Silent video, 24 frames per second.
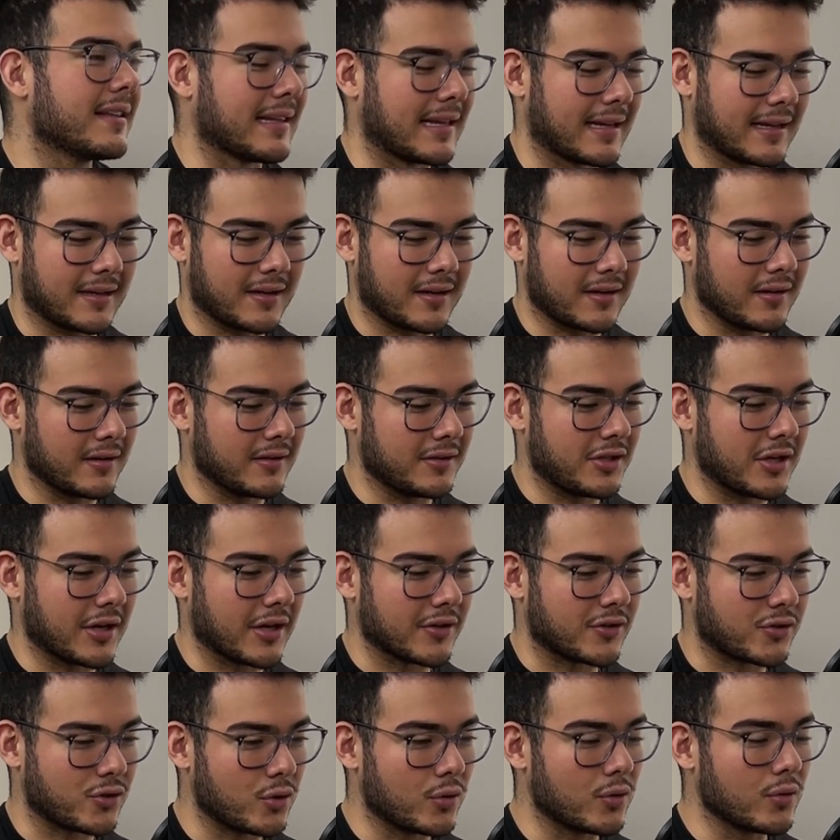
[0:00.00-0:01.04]
Like she
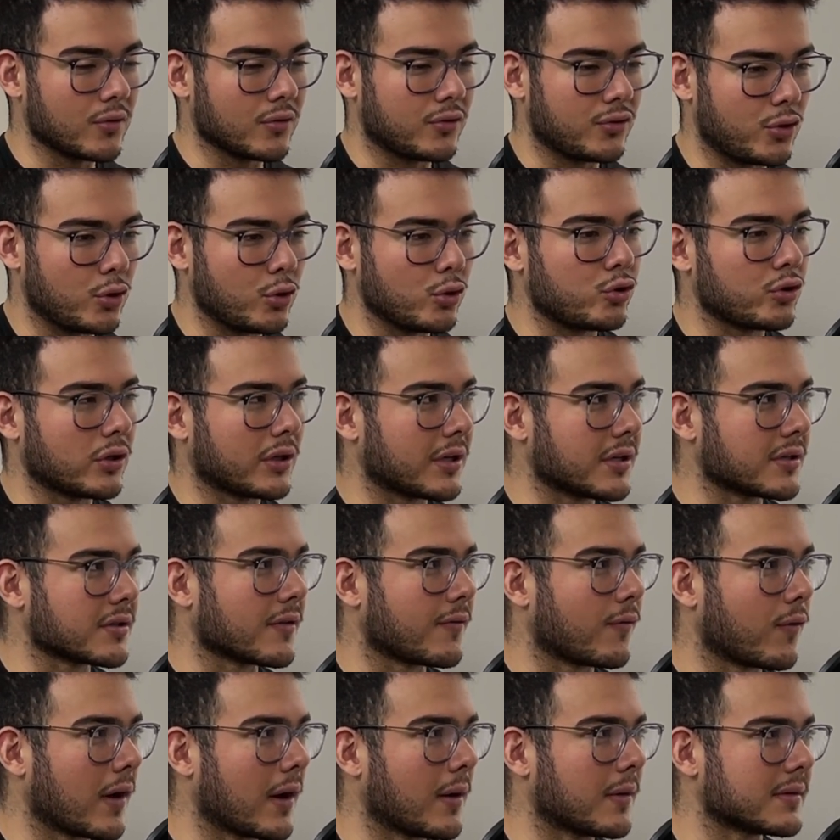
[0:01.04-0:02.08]
got two stretches of
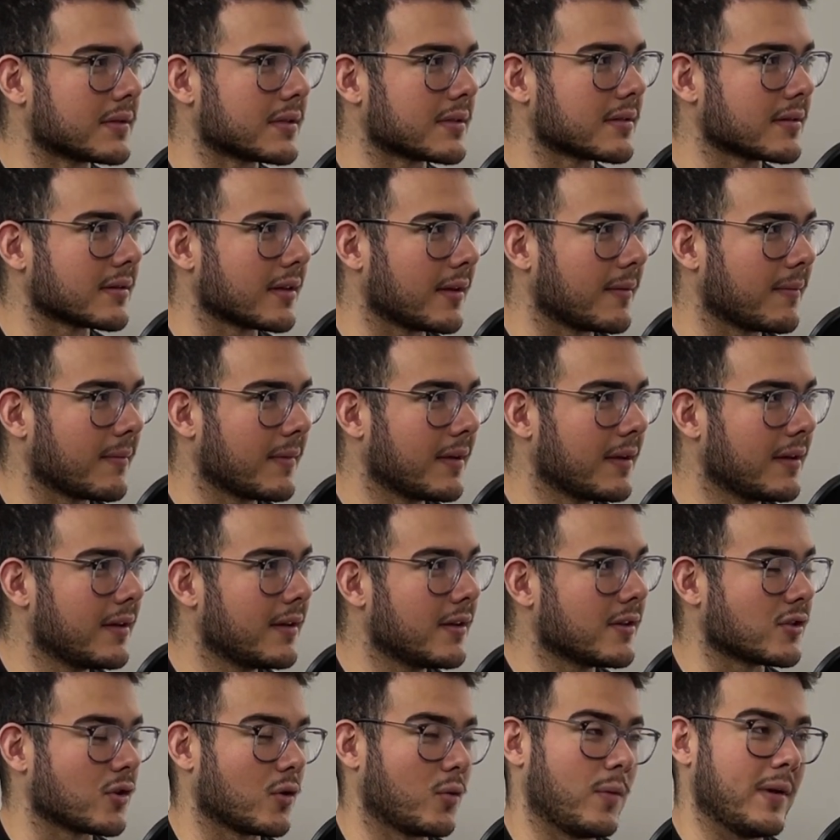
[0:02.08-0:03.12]
4 hours of sleep.
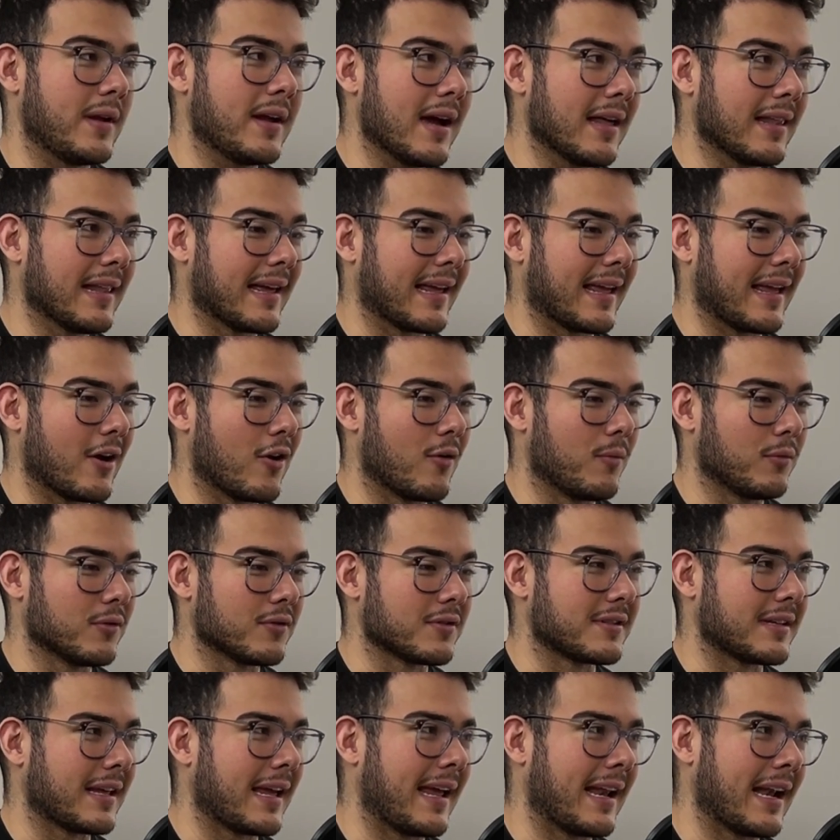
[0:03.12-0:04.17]
So we got like
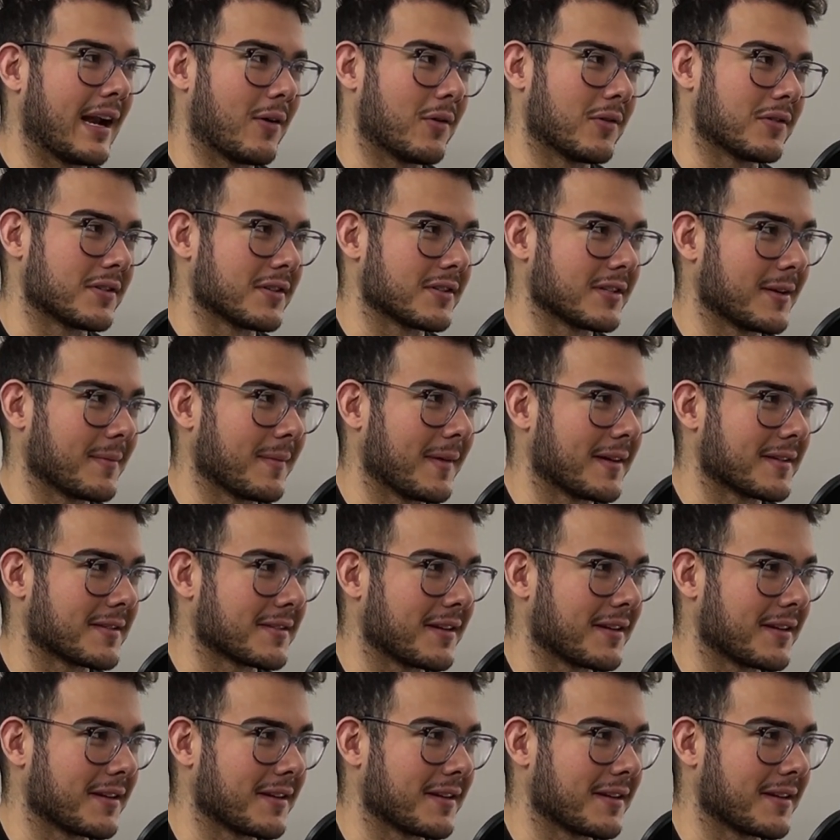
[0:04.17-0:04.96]
almost 8 hours of sleep last night.